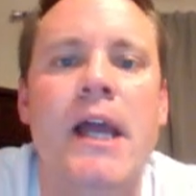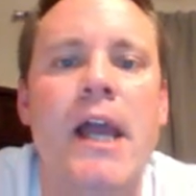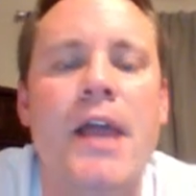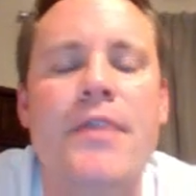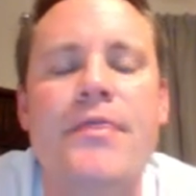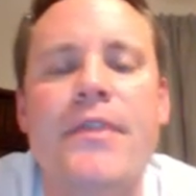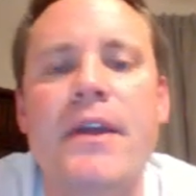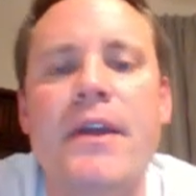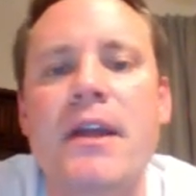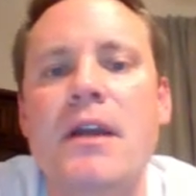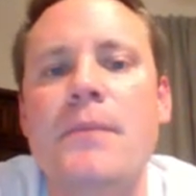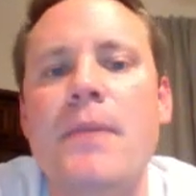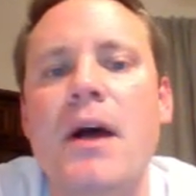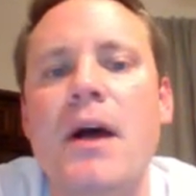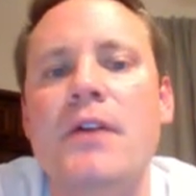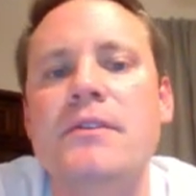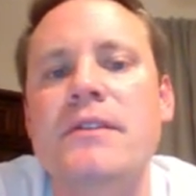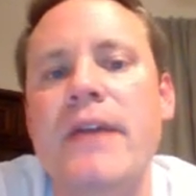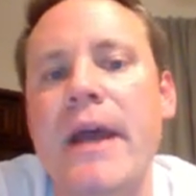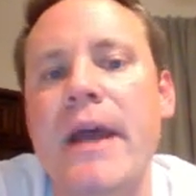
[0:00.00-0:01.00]
and think
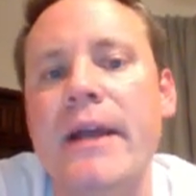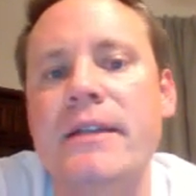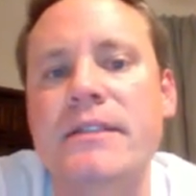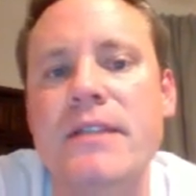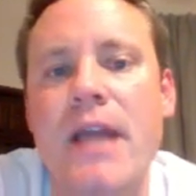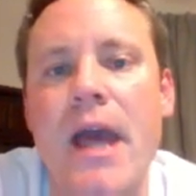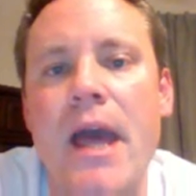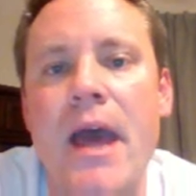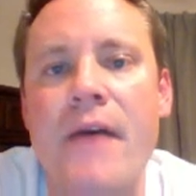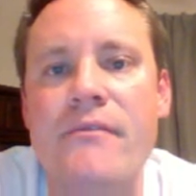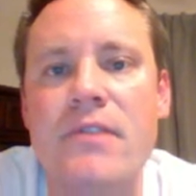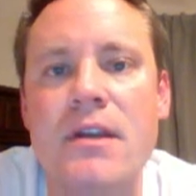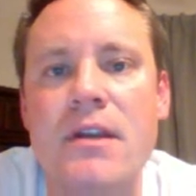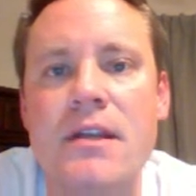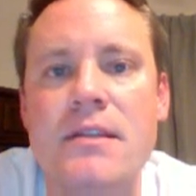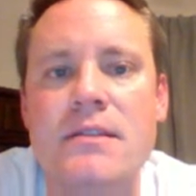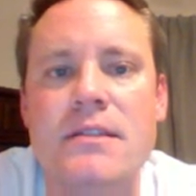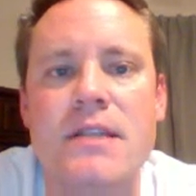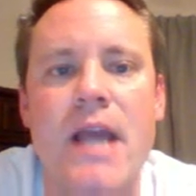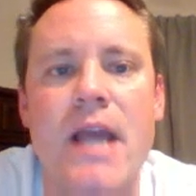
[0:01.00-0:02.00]
about text
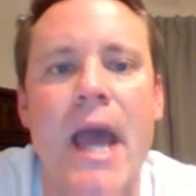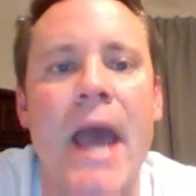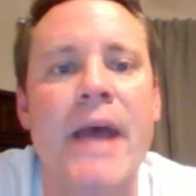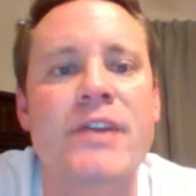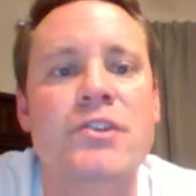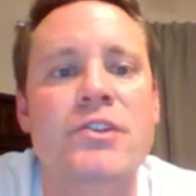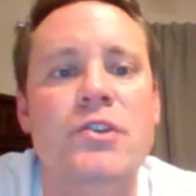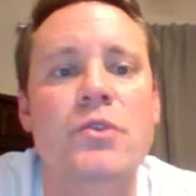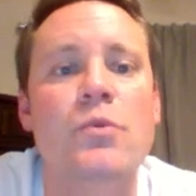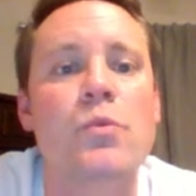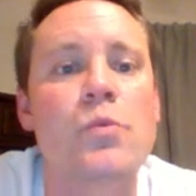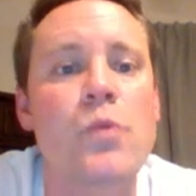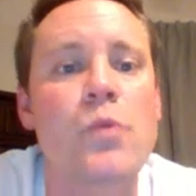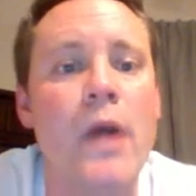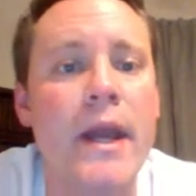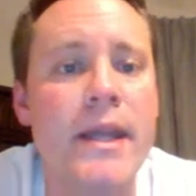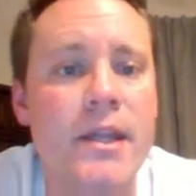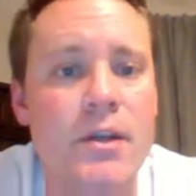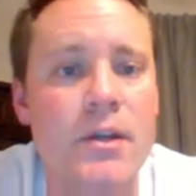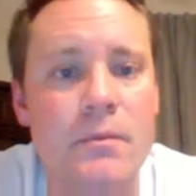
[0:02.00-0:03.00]
evidence as you
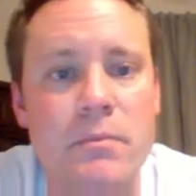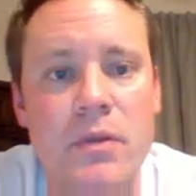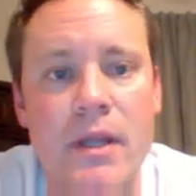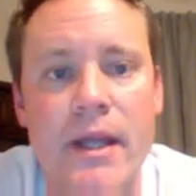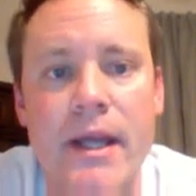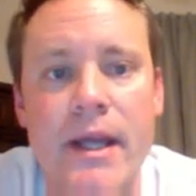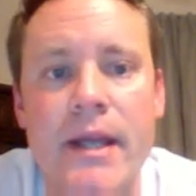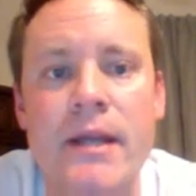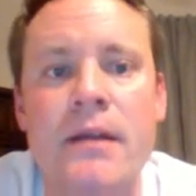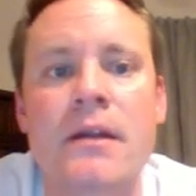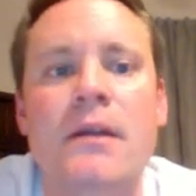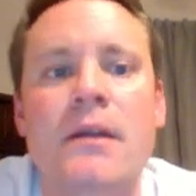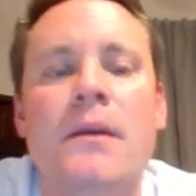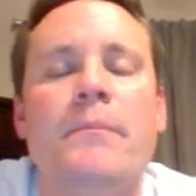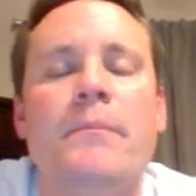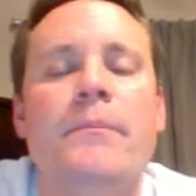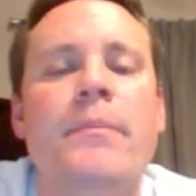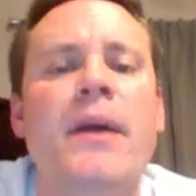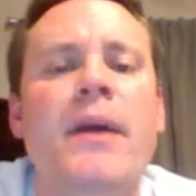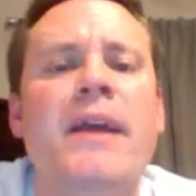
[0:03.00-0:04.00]
write your play
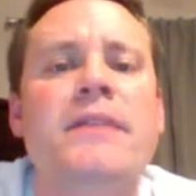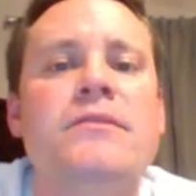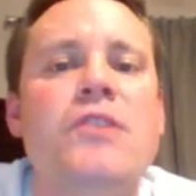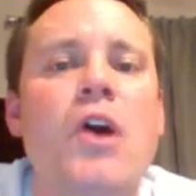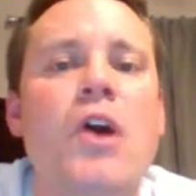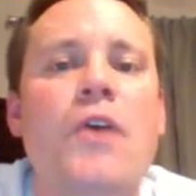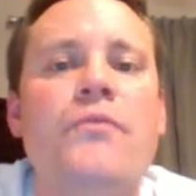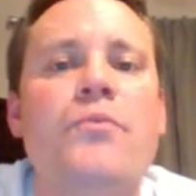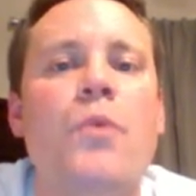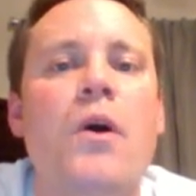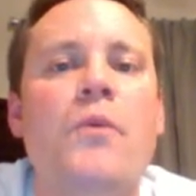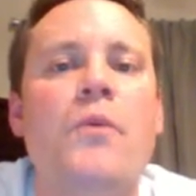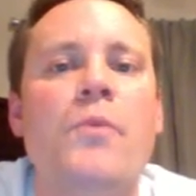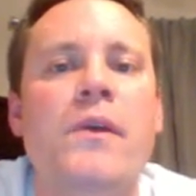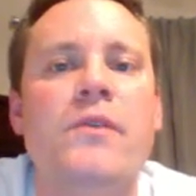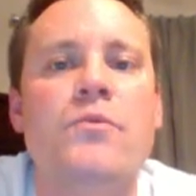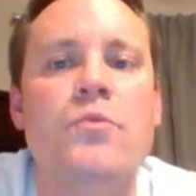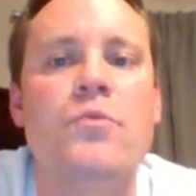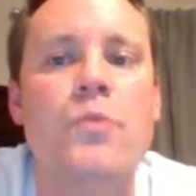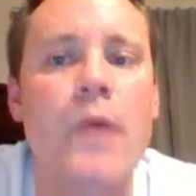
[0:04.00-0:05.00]
based off what
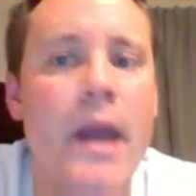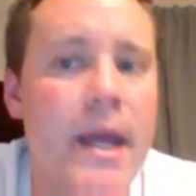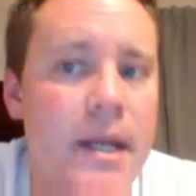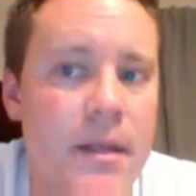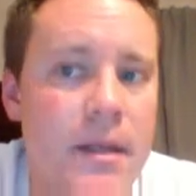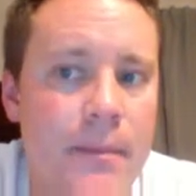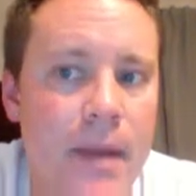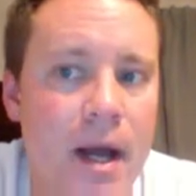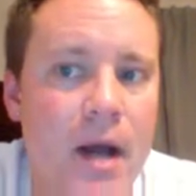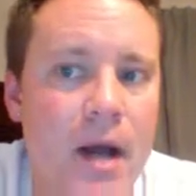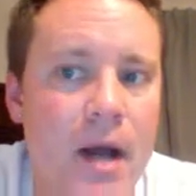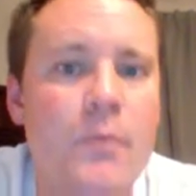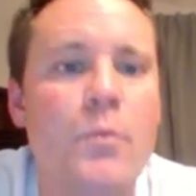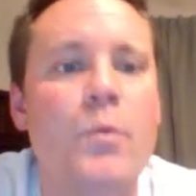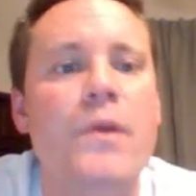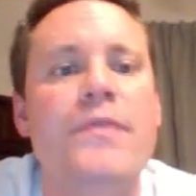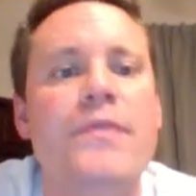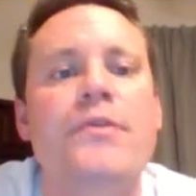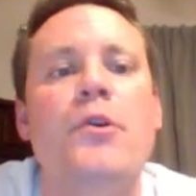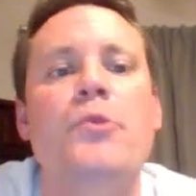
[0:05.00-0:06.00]
we read about
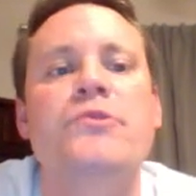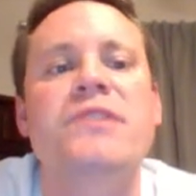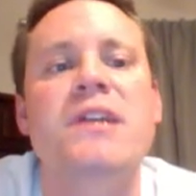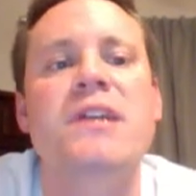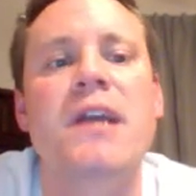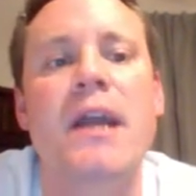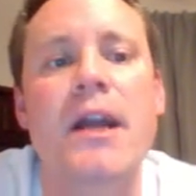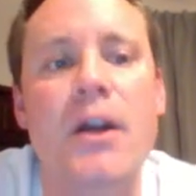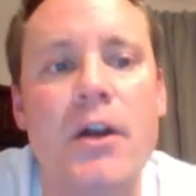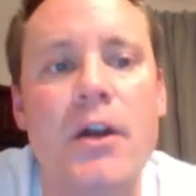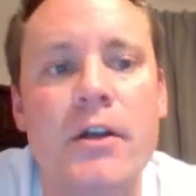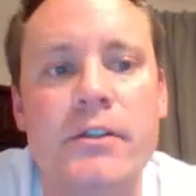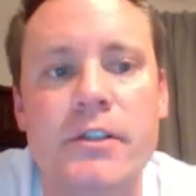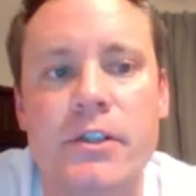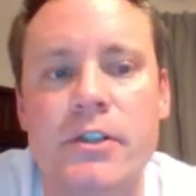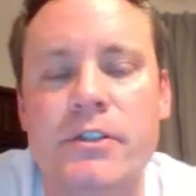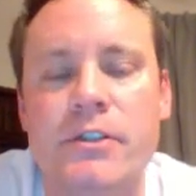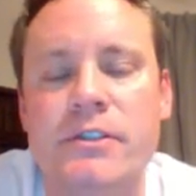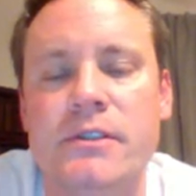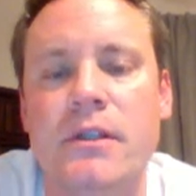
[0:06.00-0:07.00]
with those
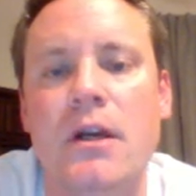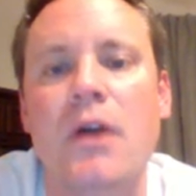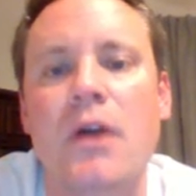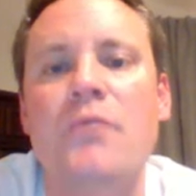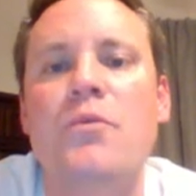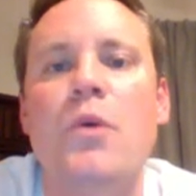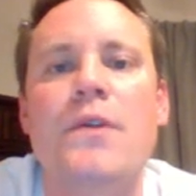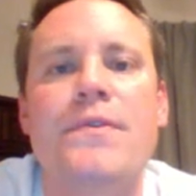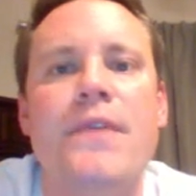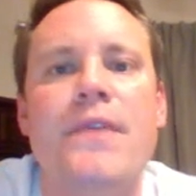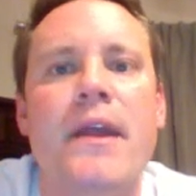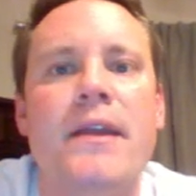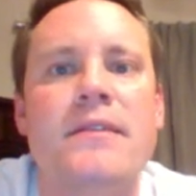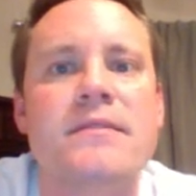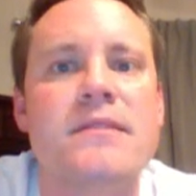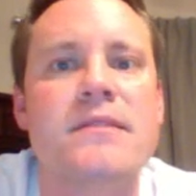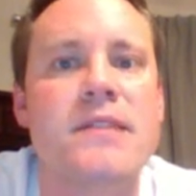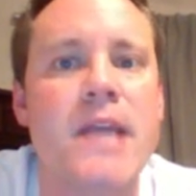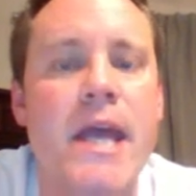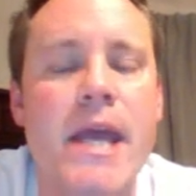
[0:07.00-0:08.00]
characters, of what they
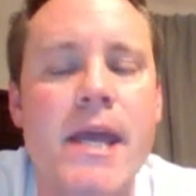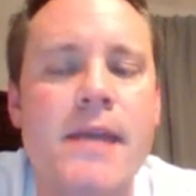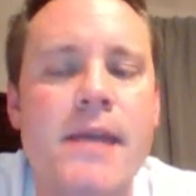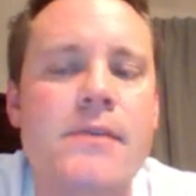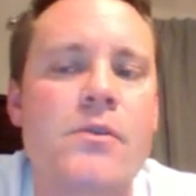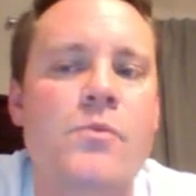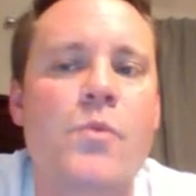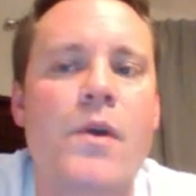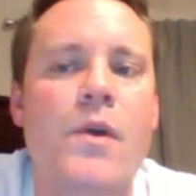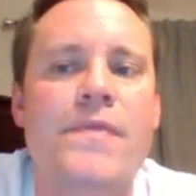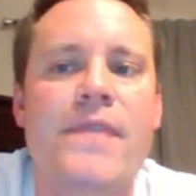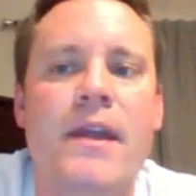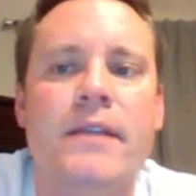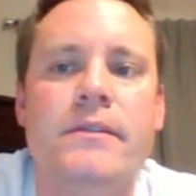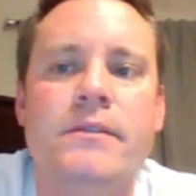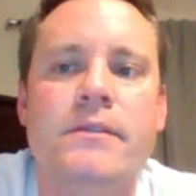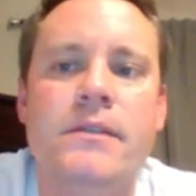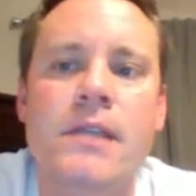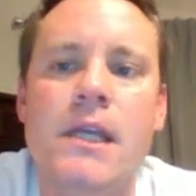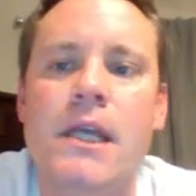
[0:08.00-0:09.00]
said or what
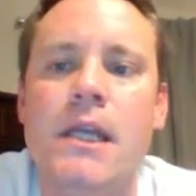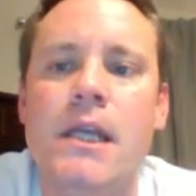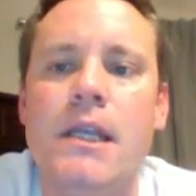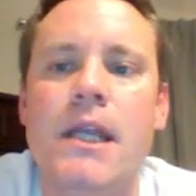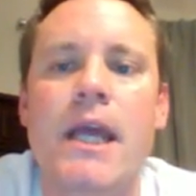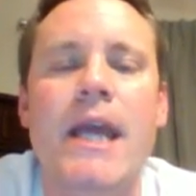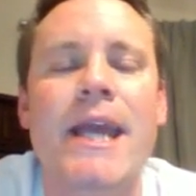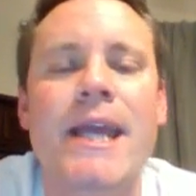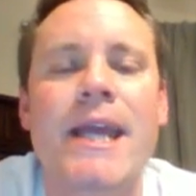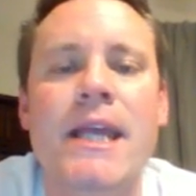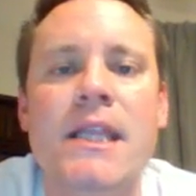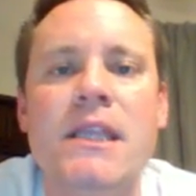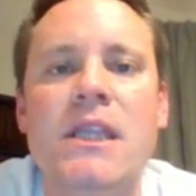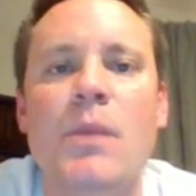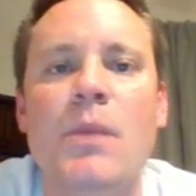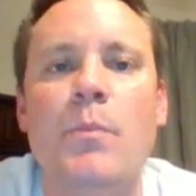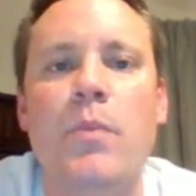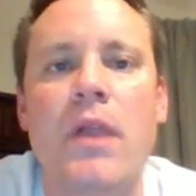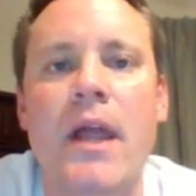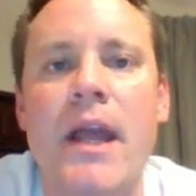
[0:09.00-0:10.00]
they did in
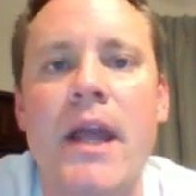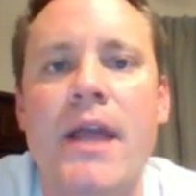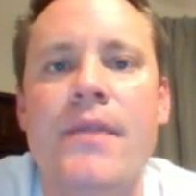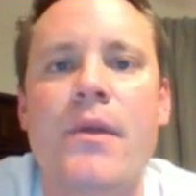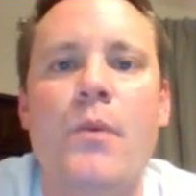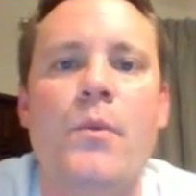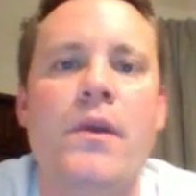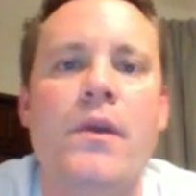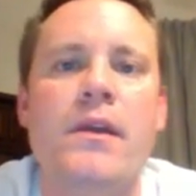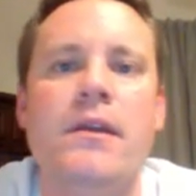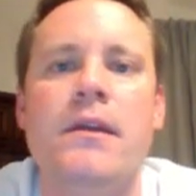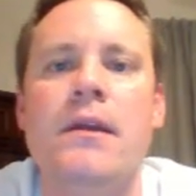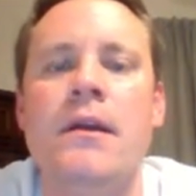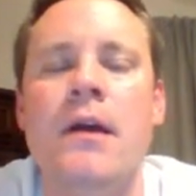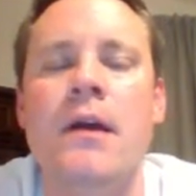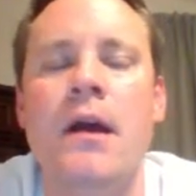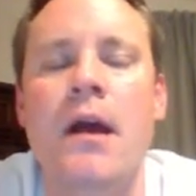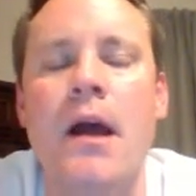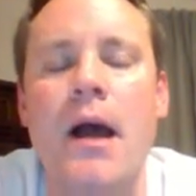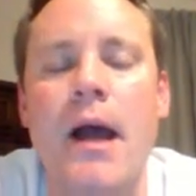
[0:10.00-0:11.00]
the play that we
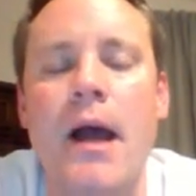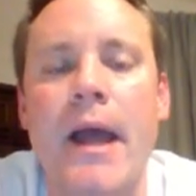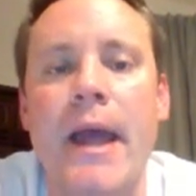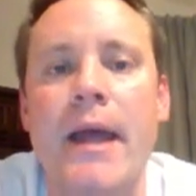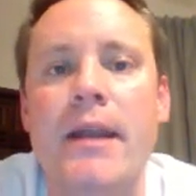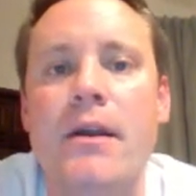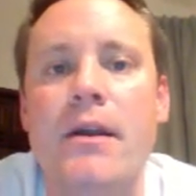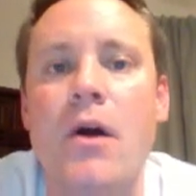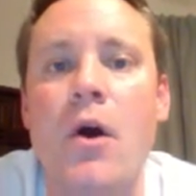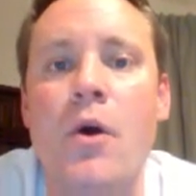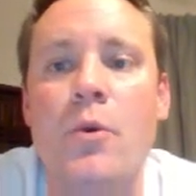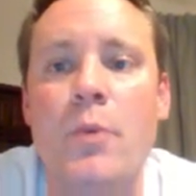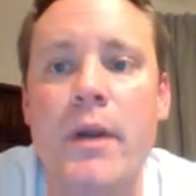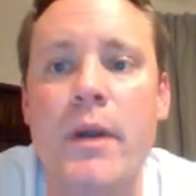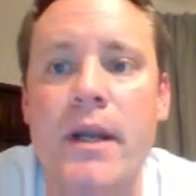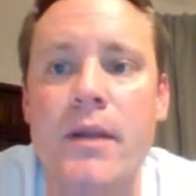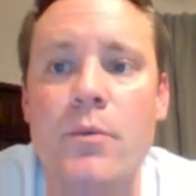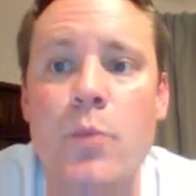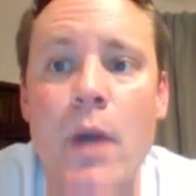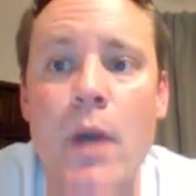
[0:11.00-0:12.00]
had
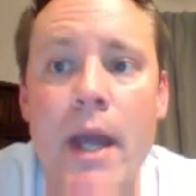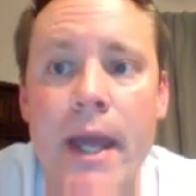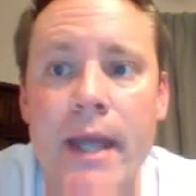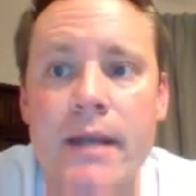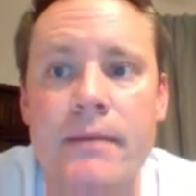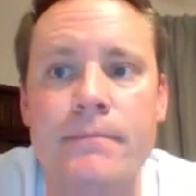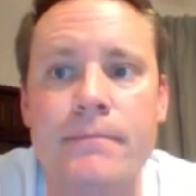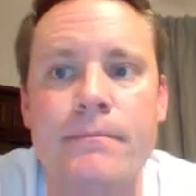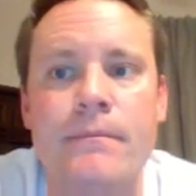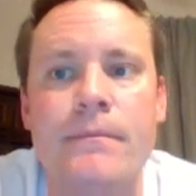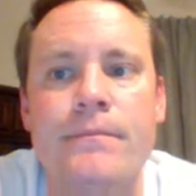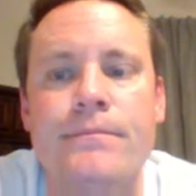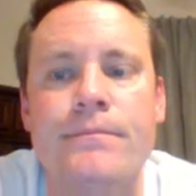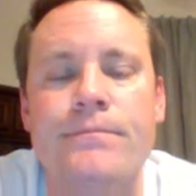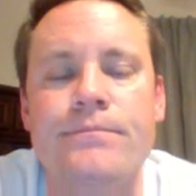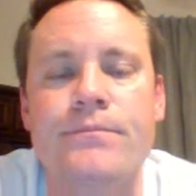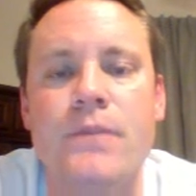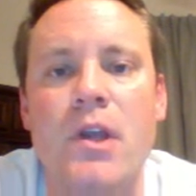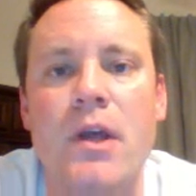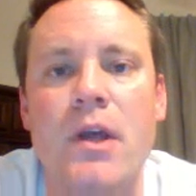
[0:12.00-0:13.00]
already read.
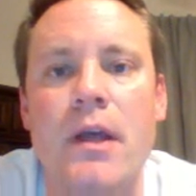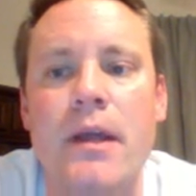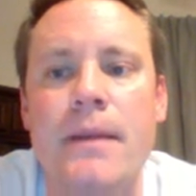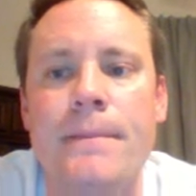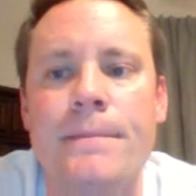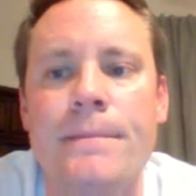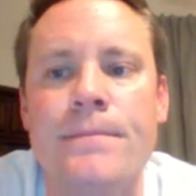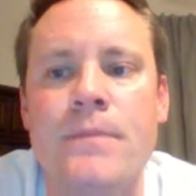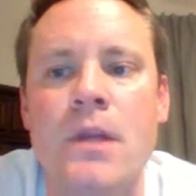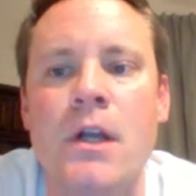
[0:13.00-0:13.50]
Okay?